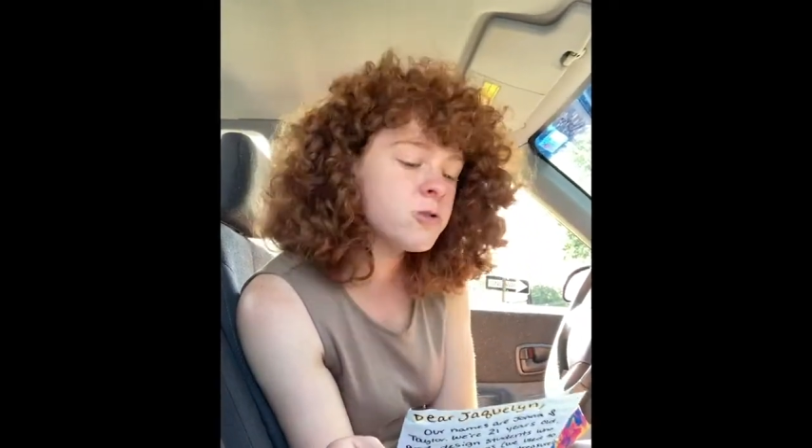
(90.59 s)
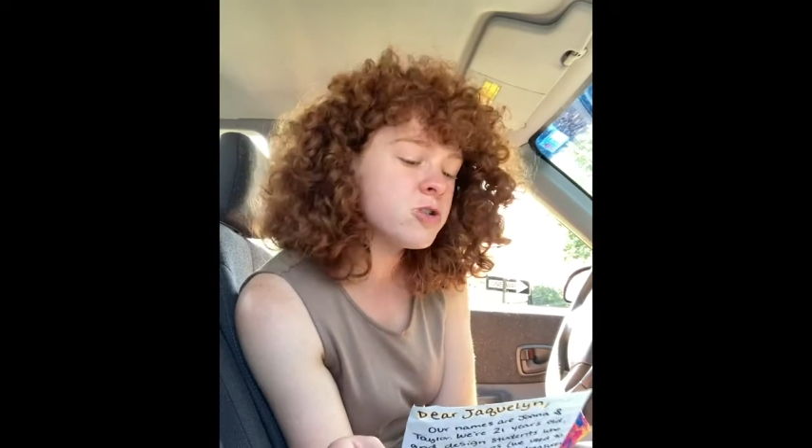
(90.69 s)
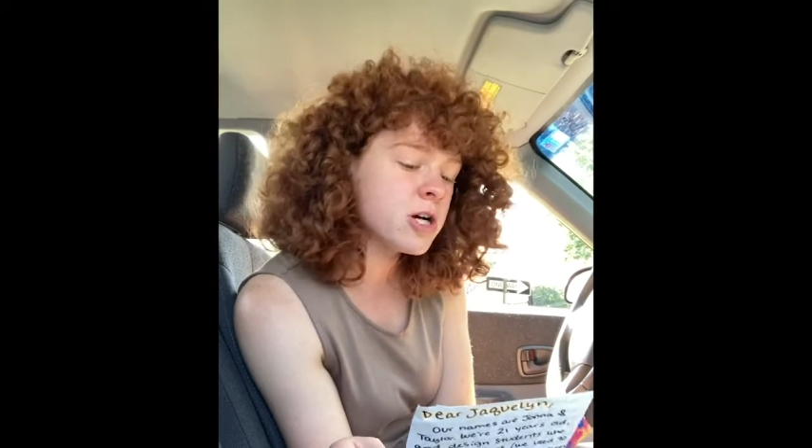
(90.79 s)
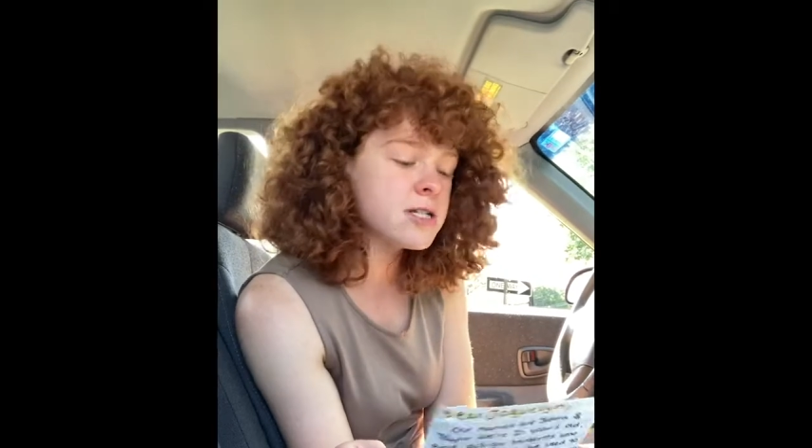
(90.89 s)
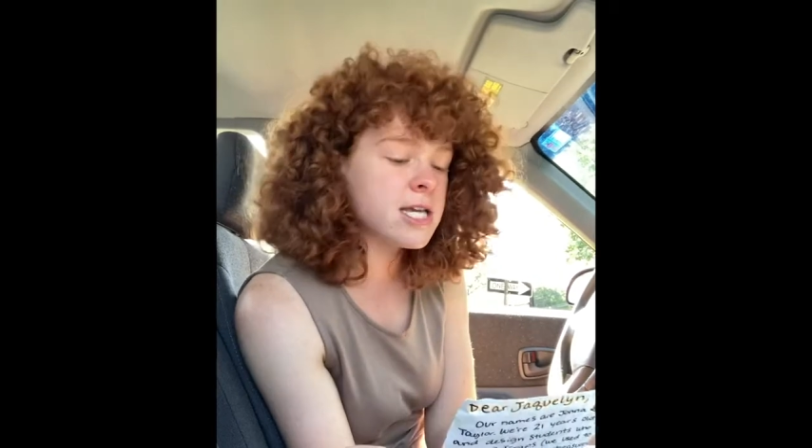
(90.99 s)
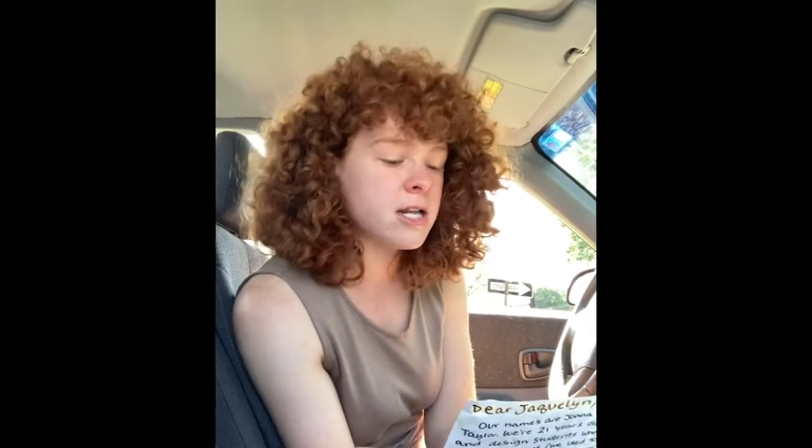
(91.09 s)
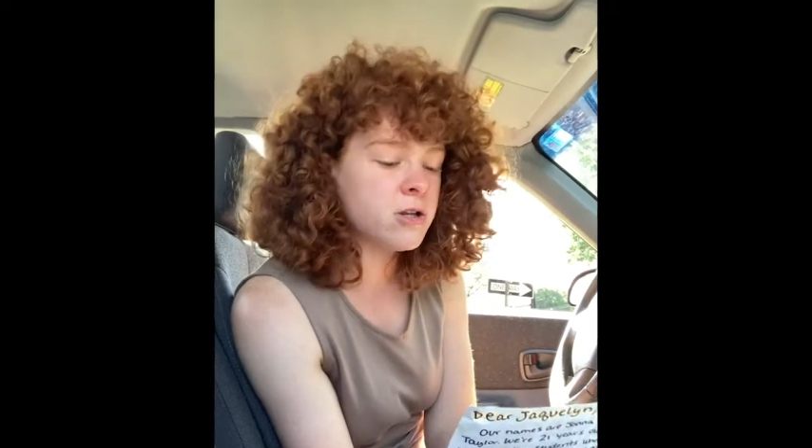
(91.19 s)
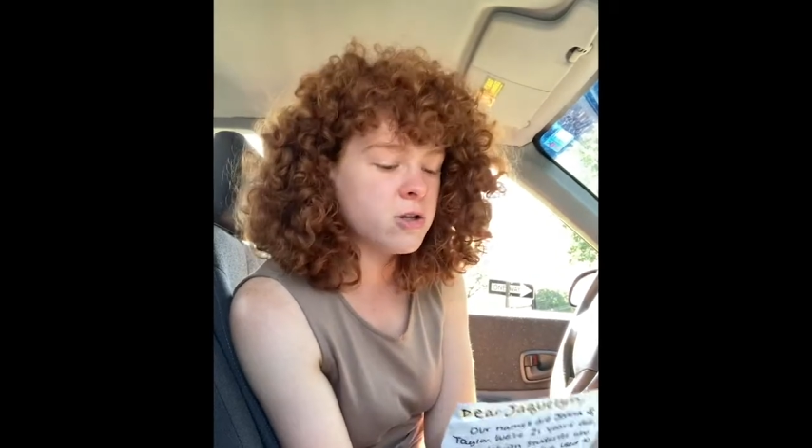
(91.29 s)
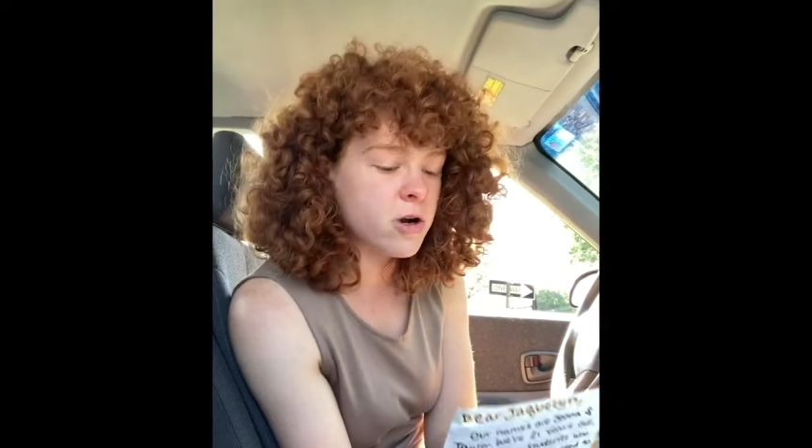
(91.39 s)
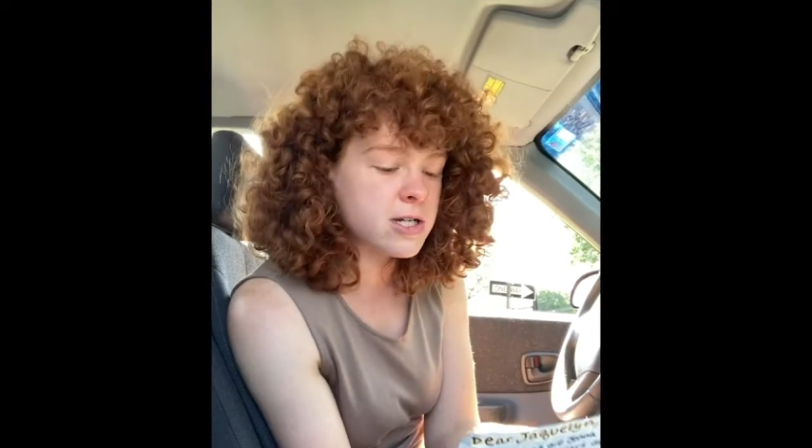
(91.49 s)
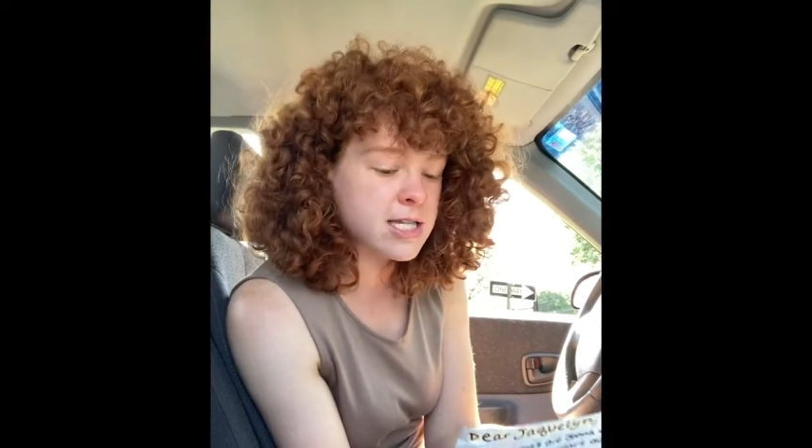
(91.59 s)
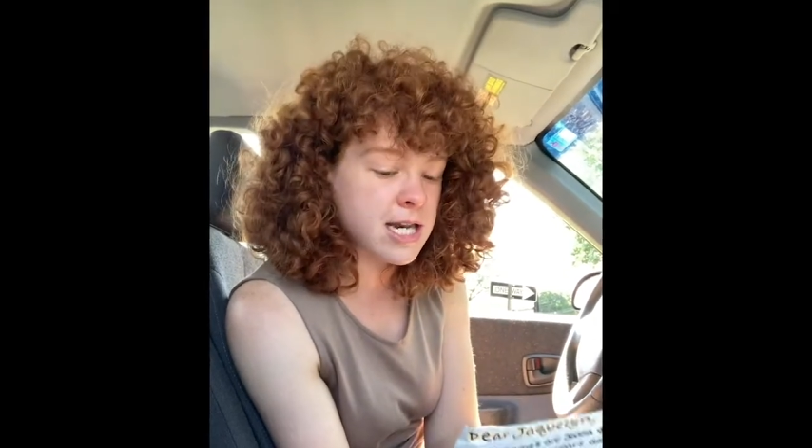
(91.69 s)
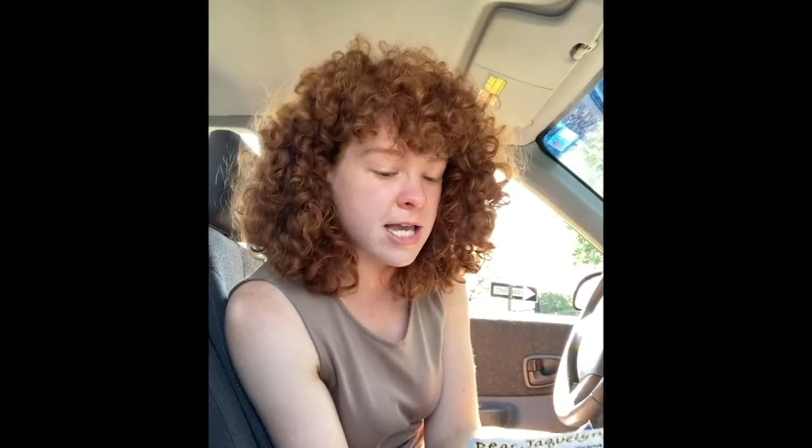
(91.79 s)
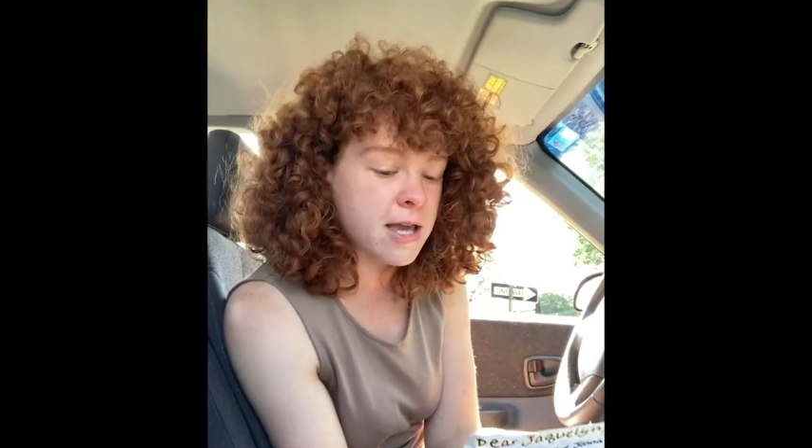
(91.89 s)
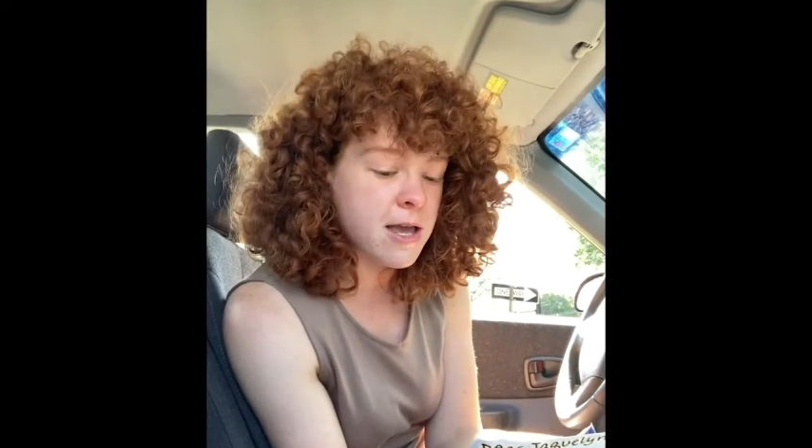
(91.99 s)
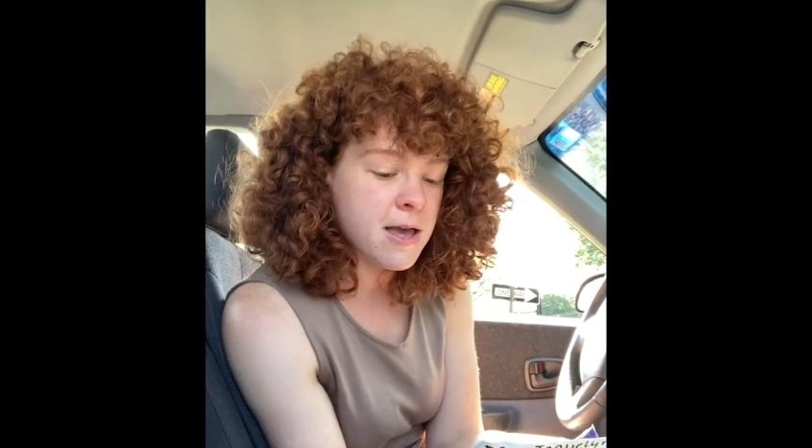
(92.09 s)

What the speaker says: New Jersey, and New York City,